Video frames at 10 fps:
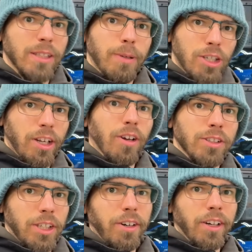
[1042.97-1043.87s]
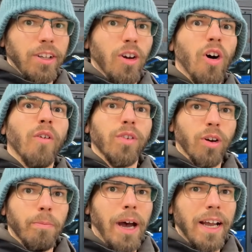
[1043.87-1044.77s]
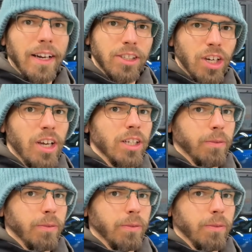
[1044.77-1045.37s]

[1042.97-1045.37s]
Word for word: especially considering the overall mileage,